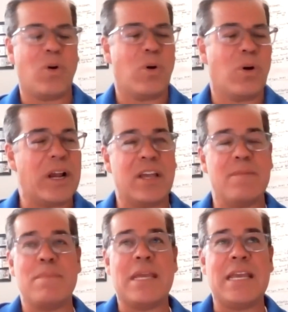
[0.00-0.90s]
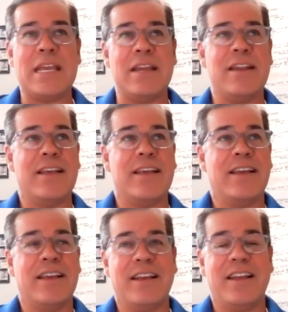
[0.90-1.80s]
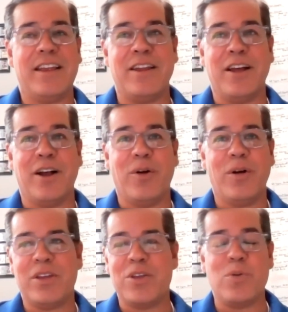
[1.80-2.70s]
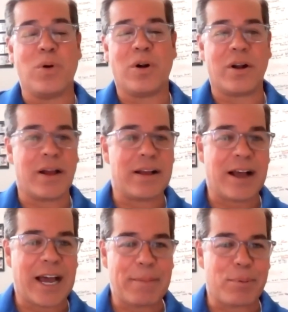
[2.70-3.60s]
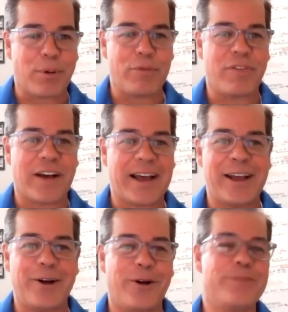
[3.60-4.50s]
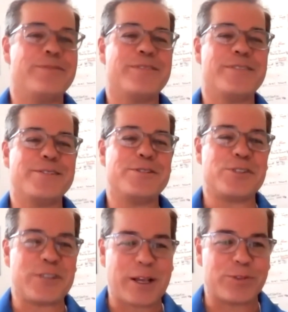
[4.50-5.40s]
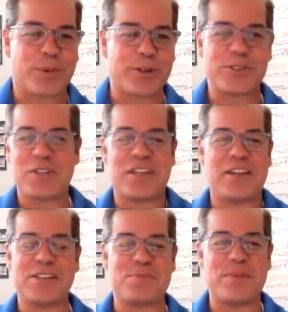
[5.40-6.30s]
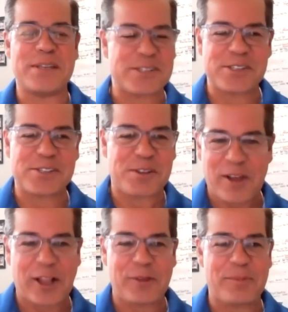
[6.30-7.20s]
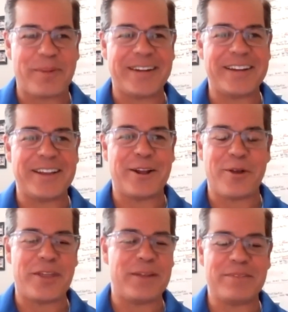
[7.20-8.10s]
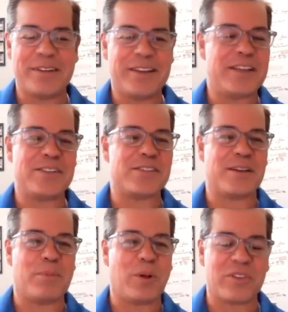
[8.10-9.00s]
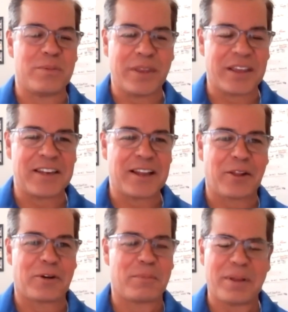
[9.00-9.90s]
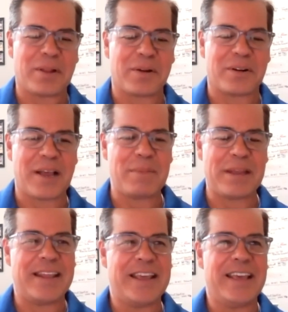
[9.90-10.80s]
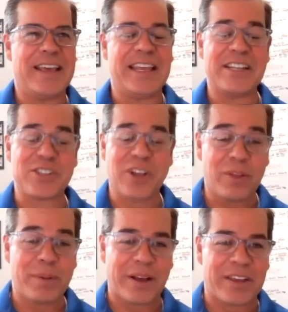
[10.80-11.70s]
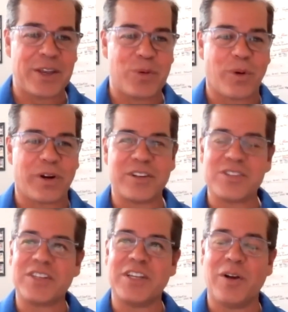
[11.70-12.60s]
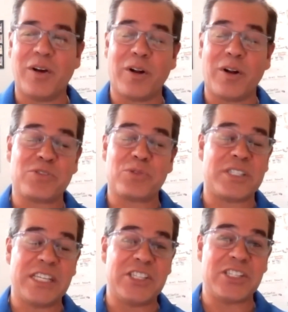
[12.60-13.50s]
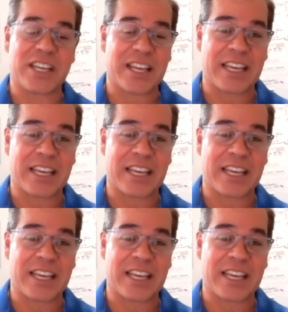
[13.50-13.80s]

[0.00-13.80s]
Or it could mean, you are a high profile salesperson that does business development, that is a multi-million-dollar biller. I mean, it is all about keywords, or a strategic